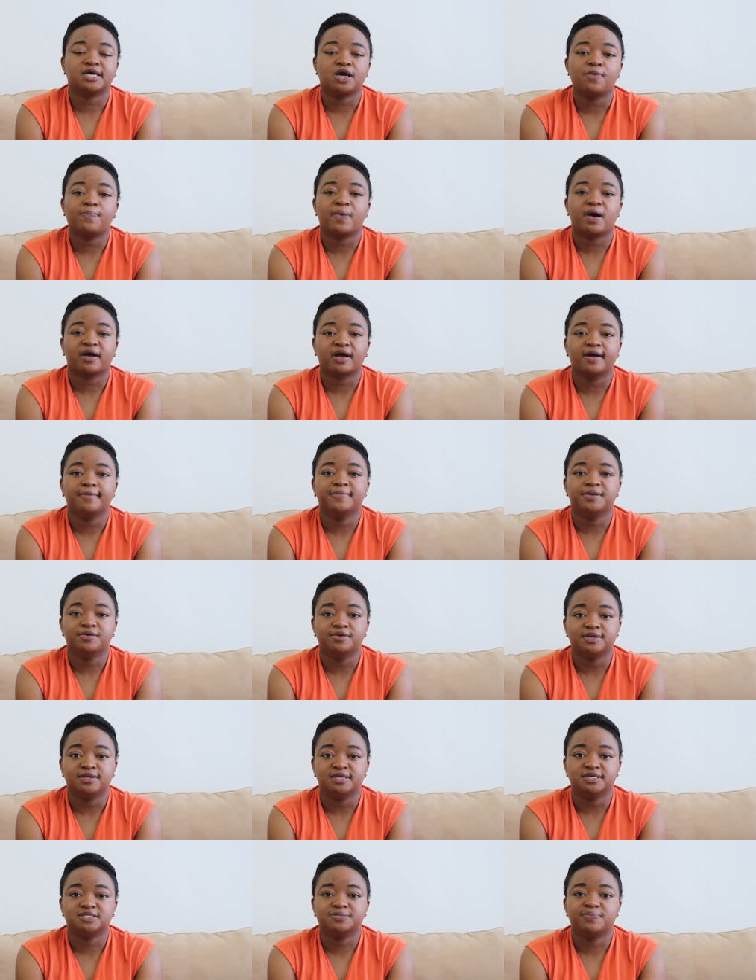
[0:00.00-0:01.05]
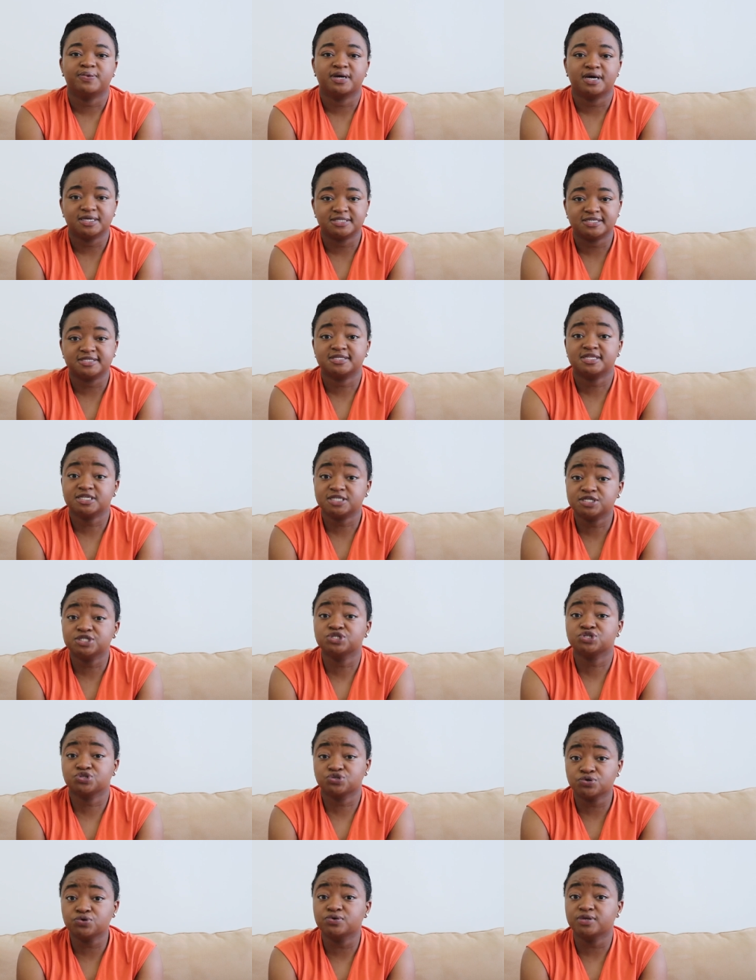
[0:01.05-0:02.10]
help our communities, because this is
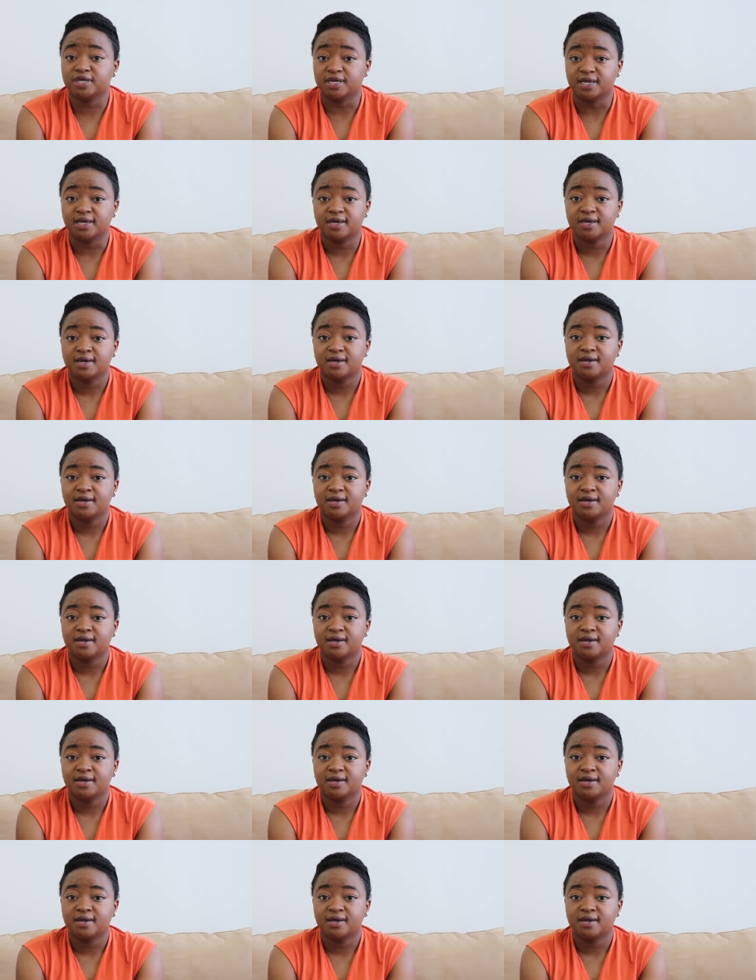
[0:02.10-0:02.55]
truly